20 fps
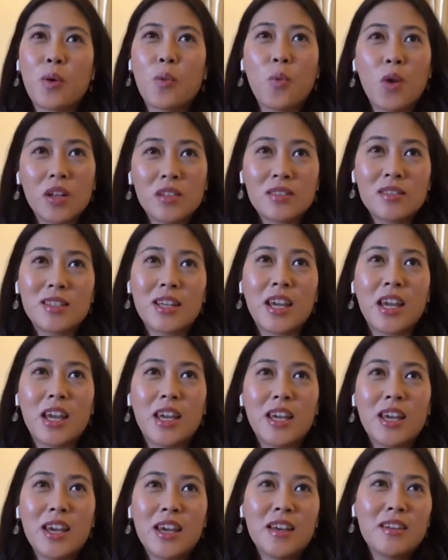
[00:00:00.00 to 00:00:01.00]
one
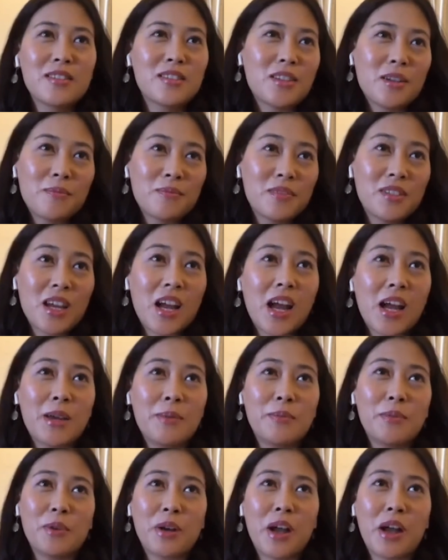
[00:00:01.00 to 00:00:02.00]
day
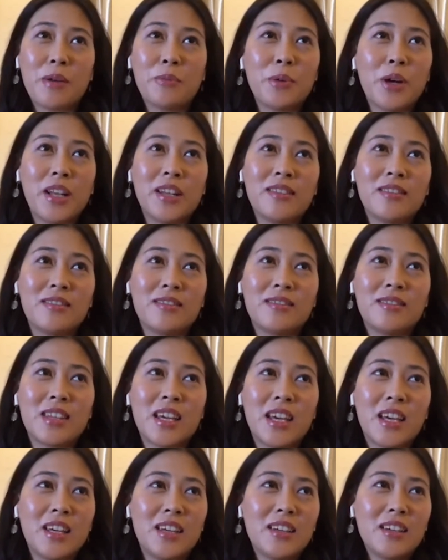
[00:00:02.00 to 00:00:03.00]
sometime when
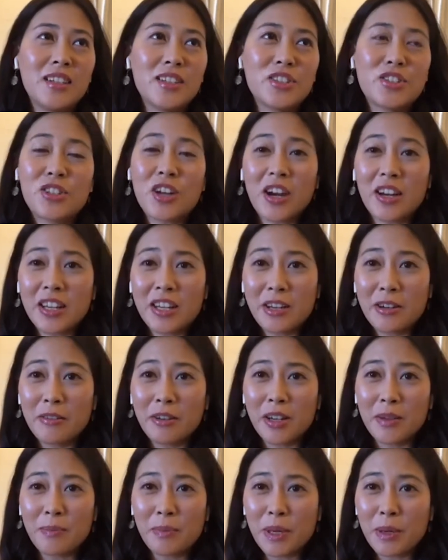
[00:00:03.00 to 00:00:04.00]
they start
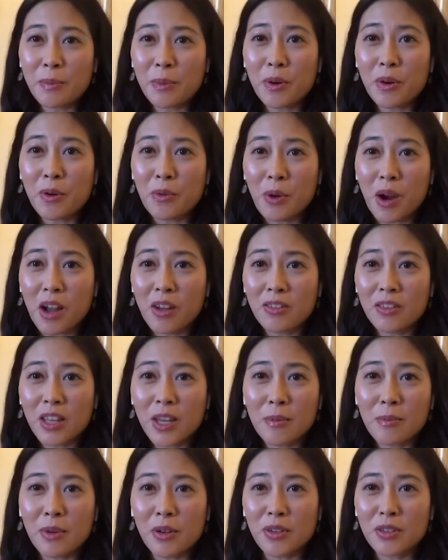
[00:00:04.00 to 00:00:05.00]
hearing people around
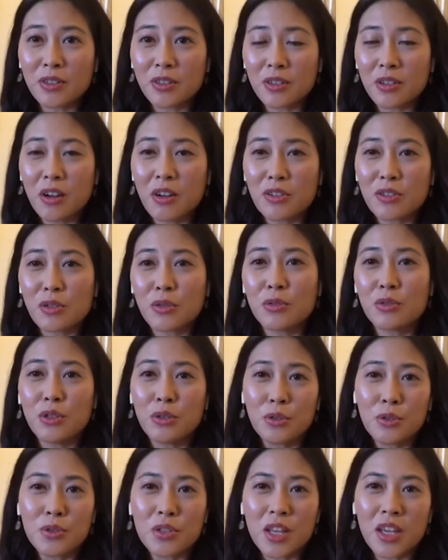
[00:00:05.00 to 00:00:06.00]
them are also
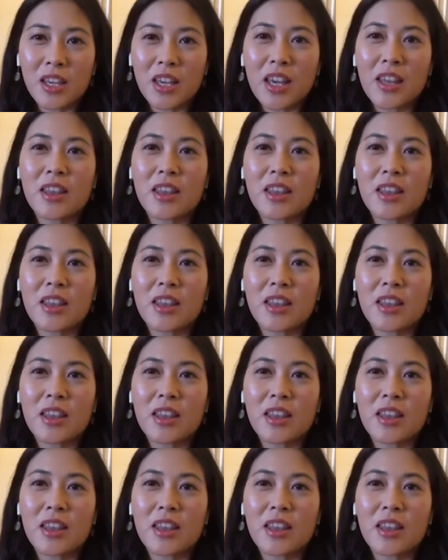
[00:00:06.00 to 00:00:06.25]
using,